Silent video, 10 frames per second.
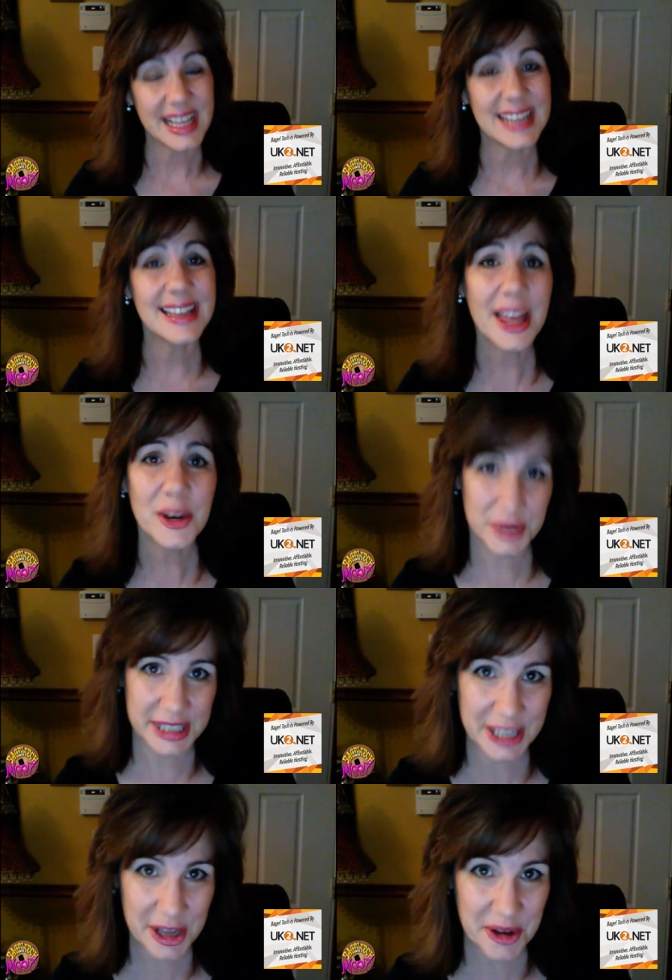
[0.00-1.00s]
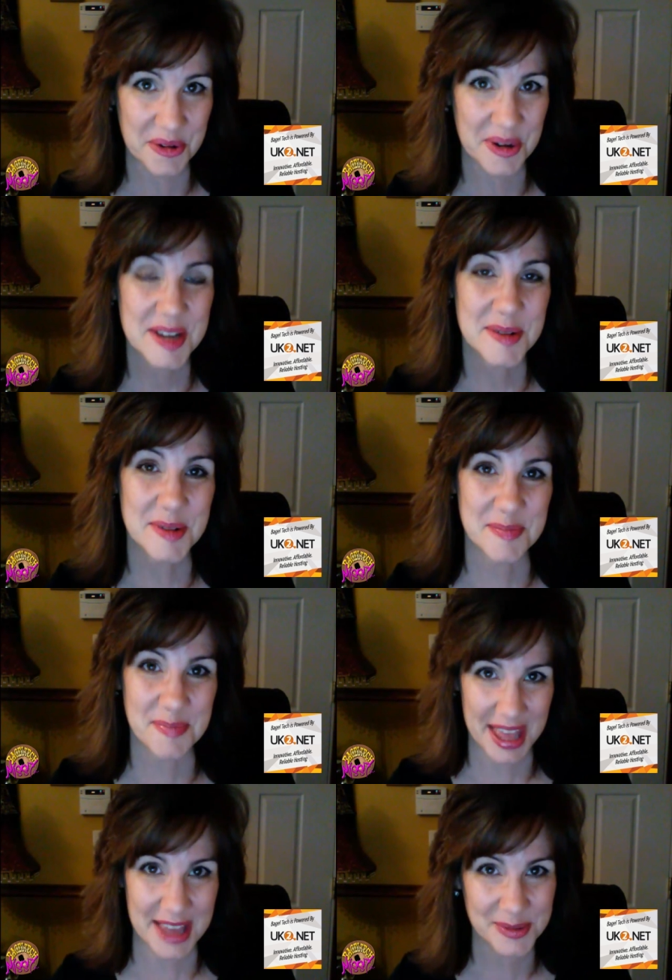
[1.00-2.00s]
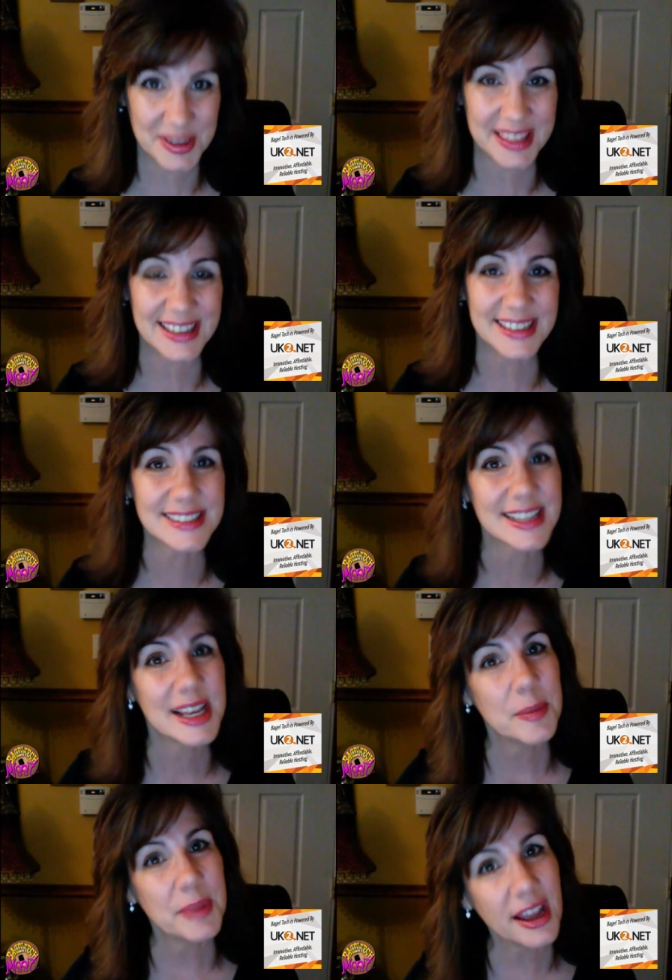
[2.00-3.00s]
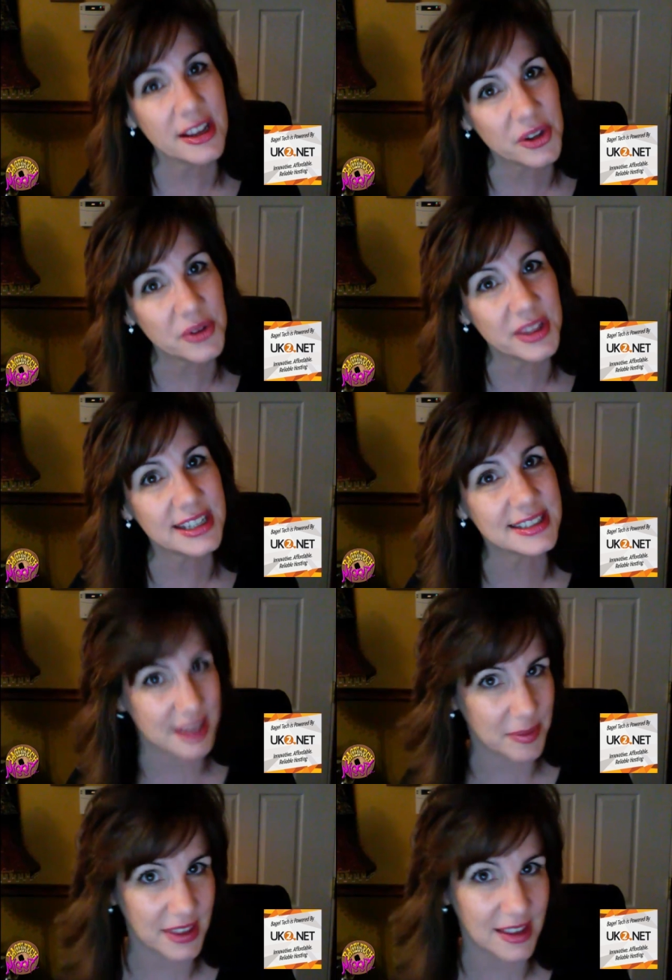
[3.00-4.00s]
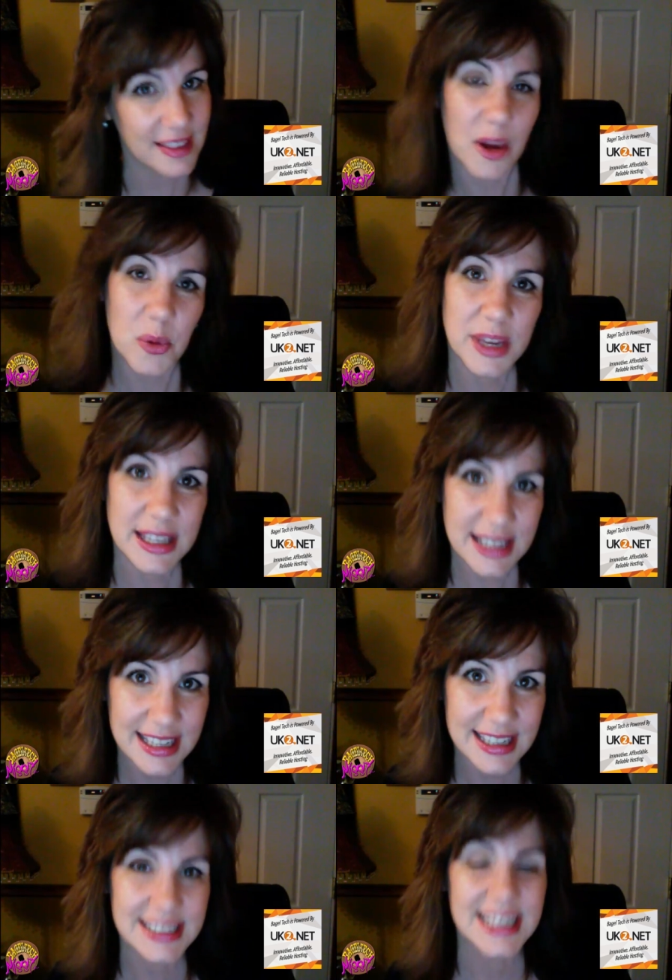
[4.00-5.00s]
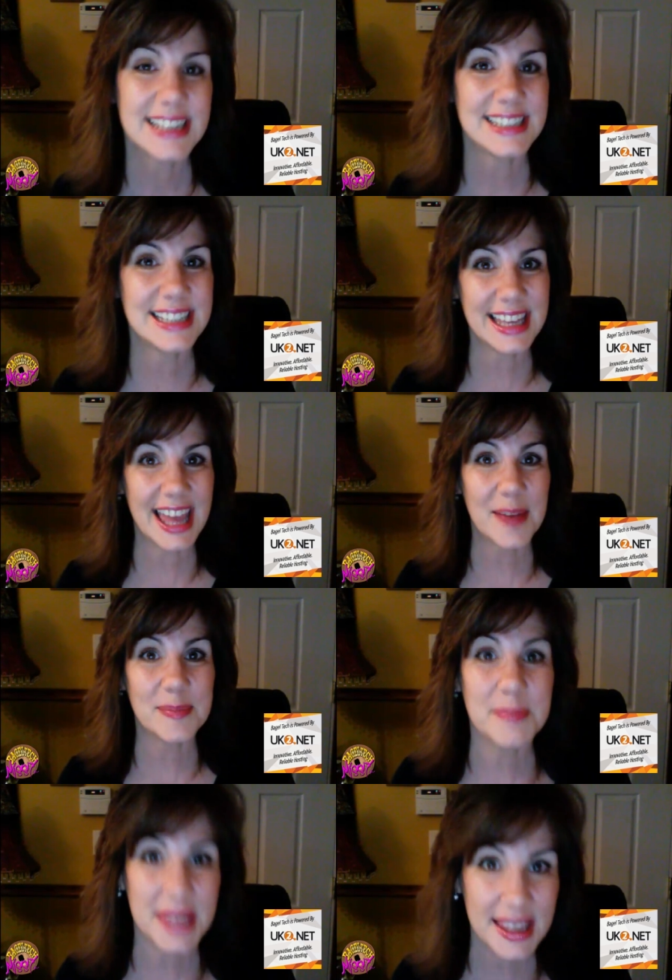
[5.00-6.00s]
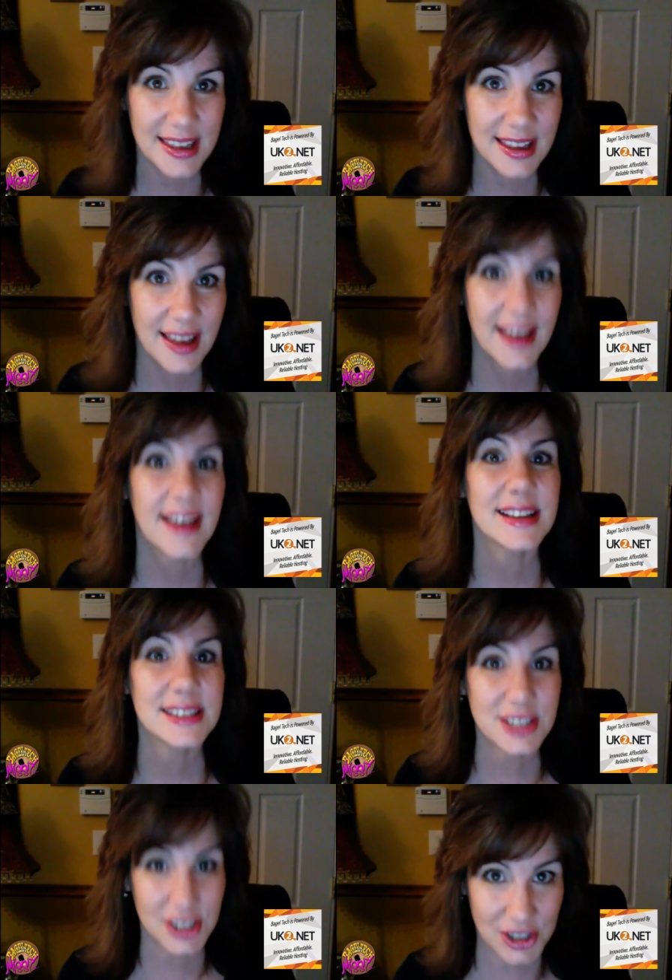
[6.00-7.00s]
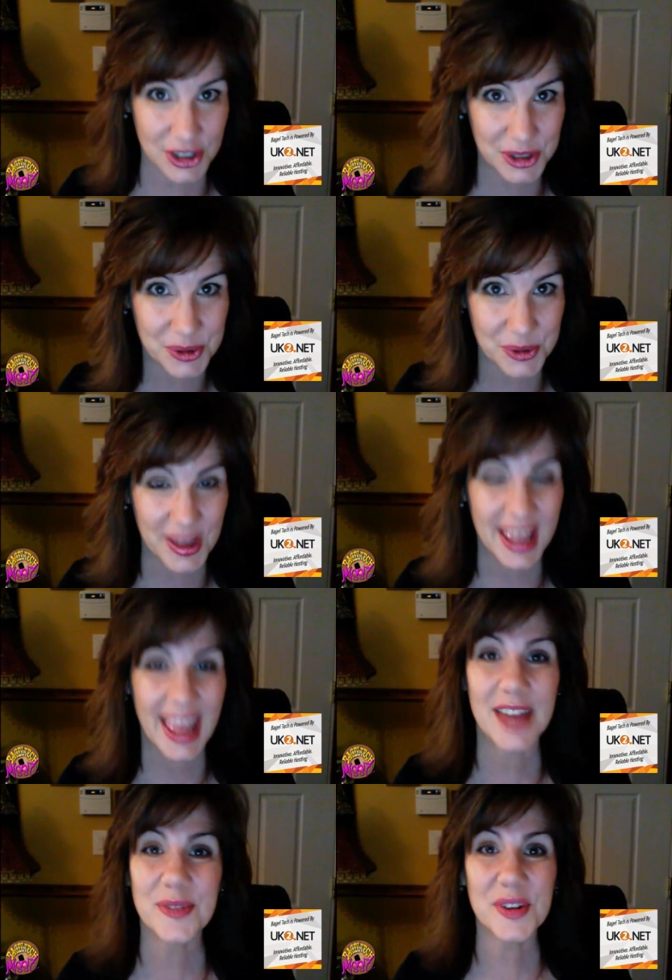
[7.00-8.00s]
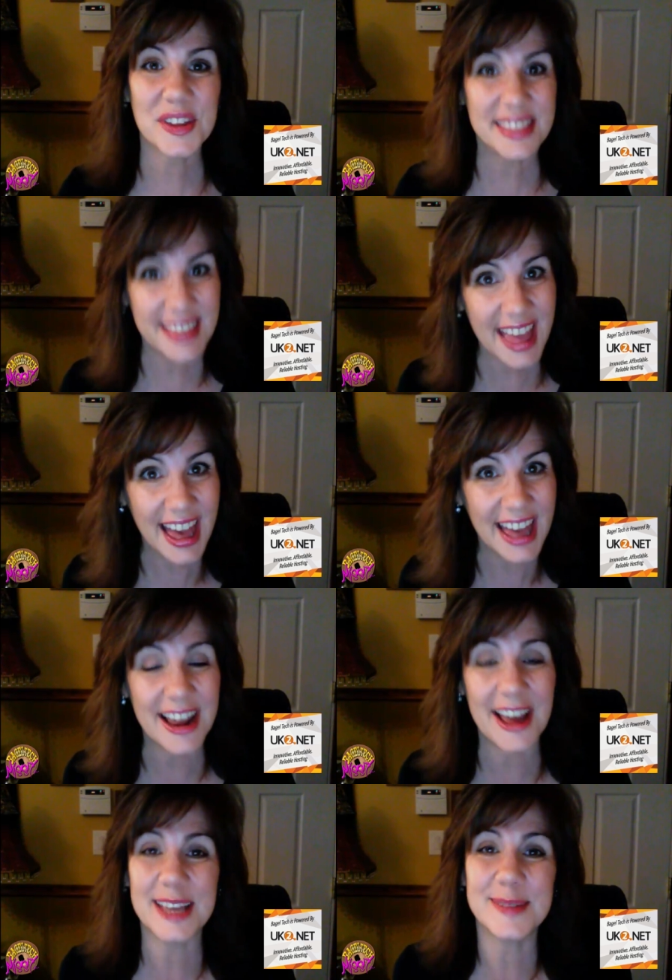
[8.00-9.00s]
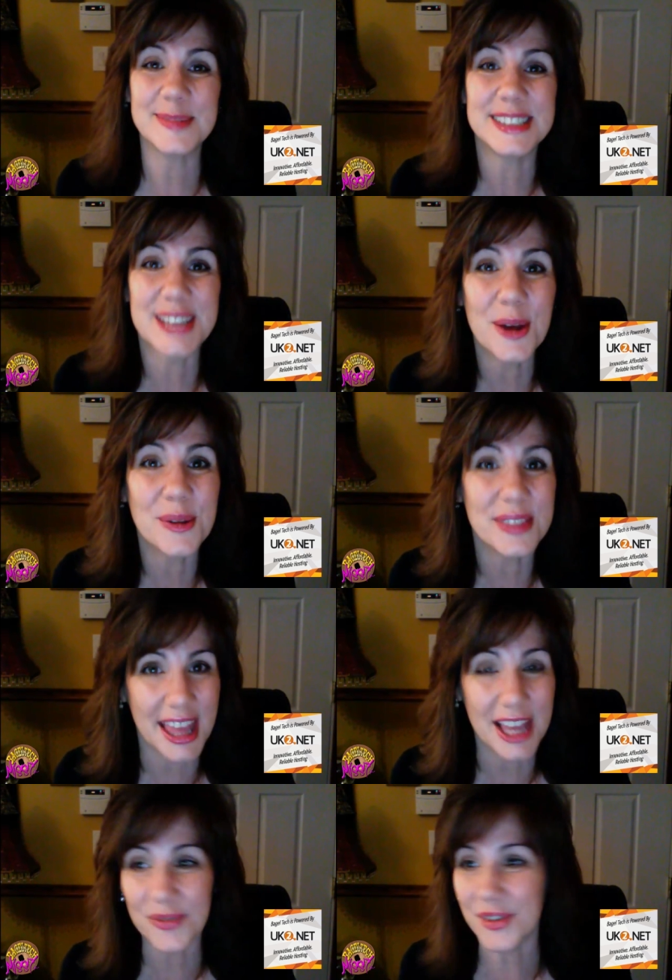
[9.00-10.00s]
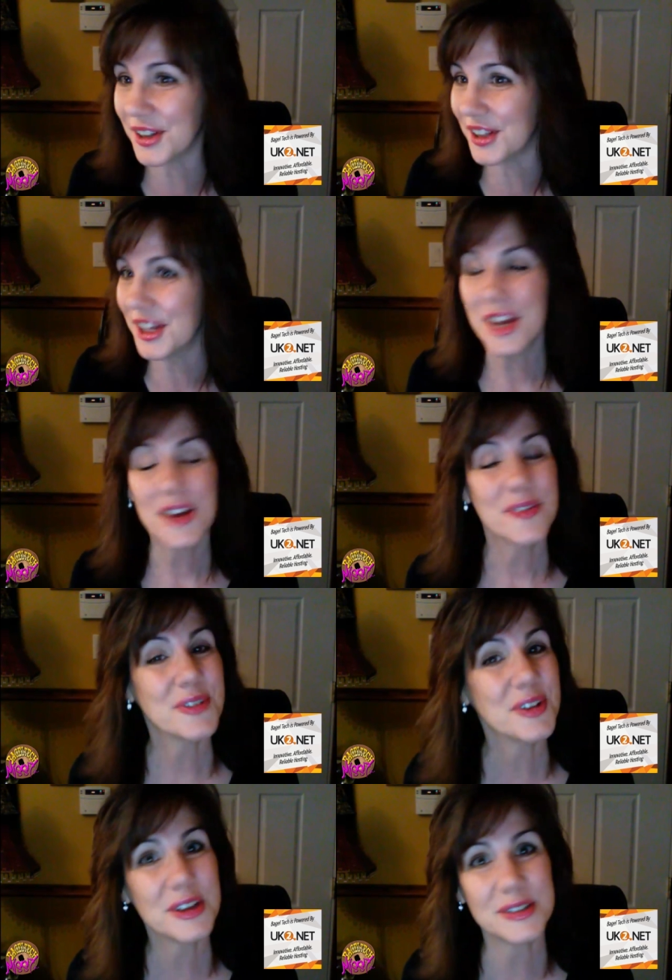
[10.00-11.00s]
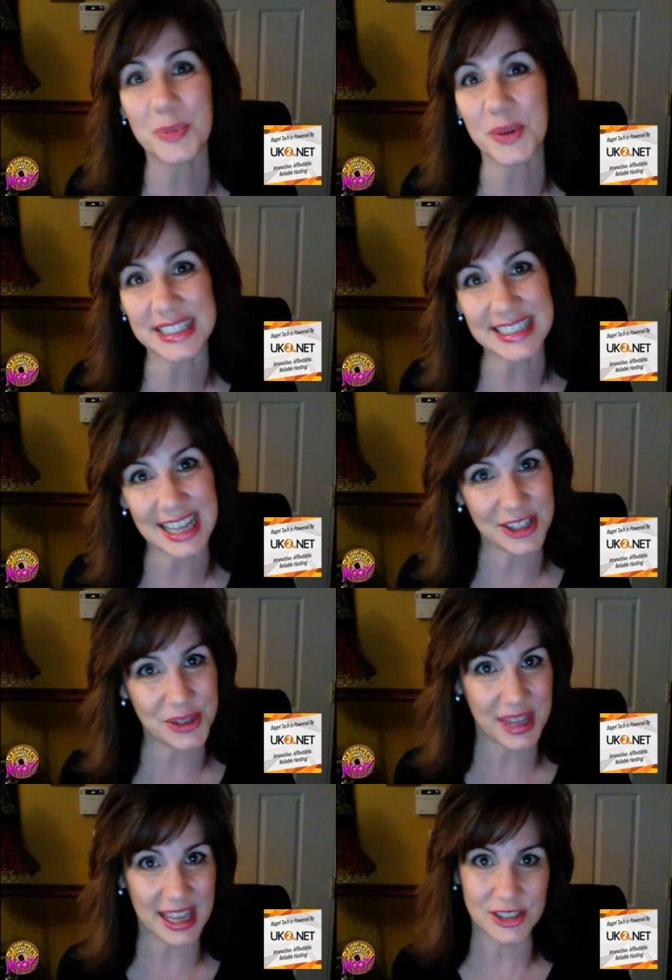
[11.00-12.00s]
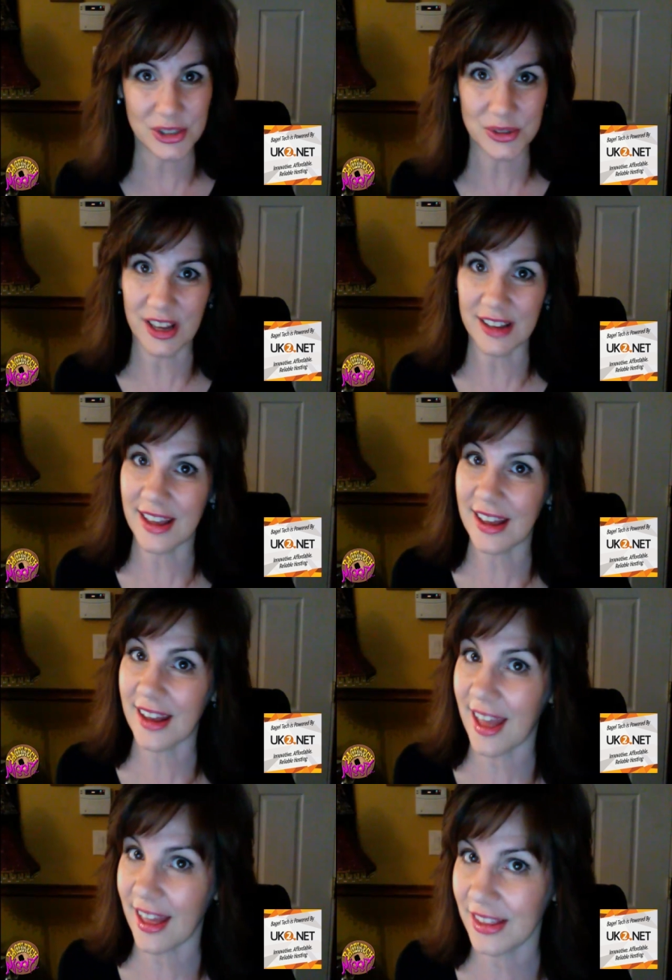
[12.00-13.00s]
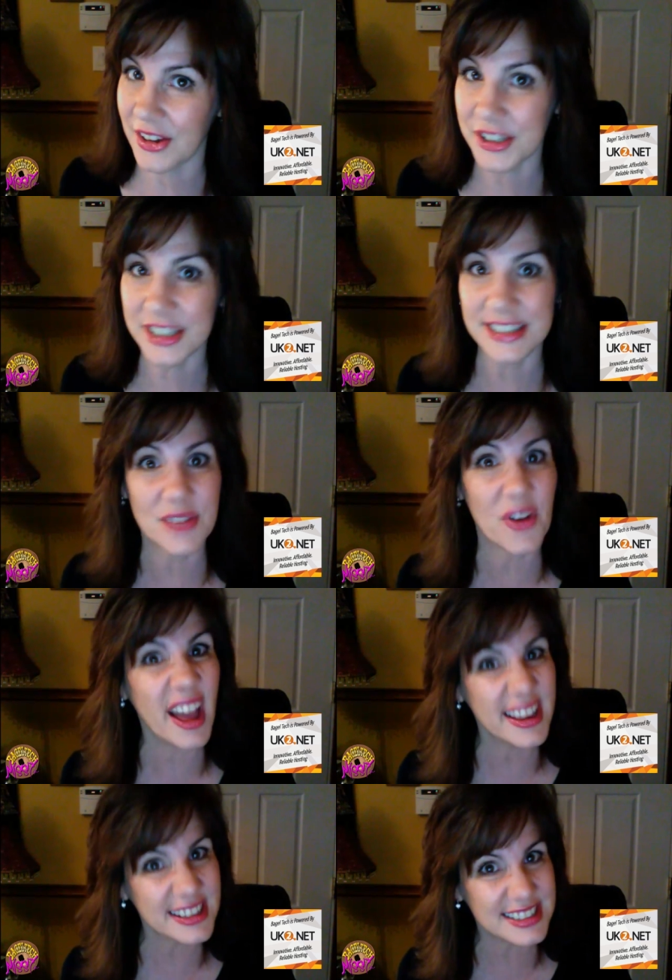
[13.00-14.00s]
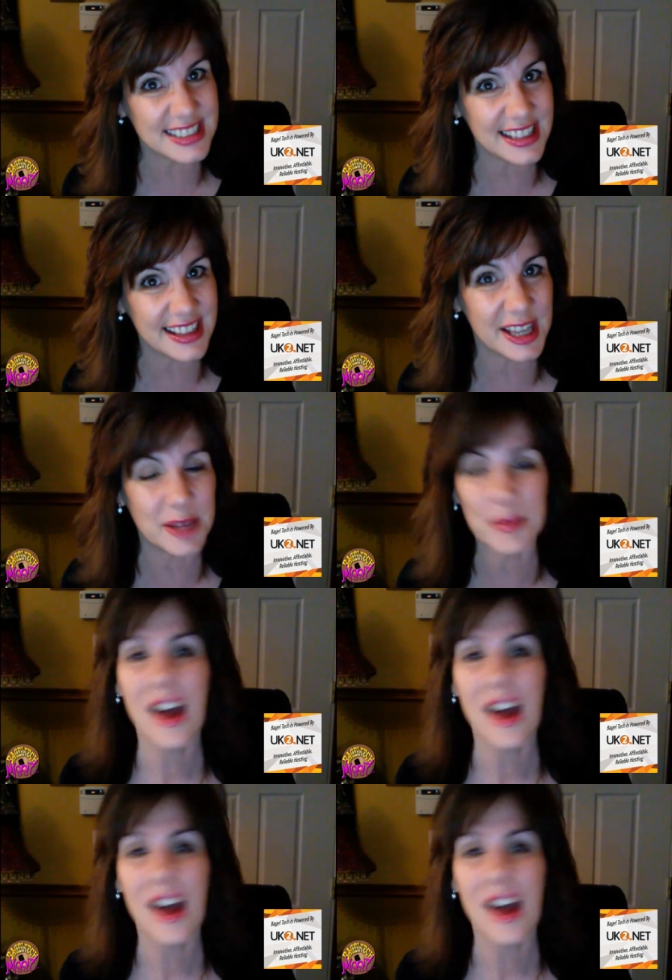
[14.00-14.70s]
Now, I don't really know what bandwidth is, but I know that it's something that we need to get me to you. And for that, I am so thankful for those boys at uk2.net and the girls. If I could see them,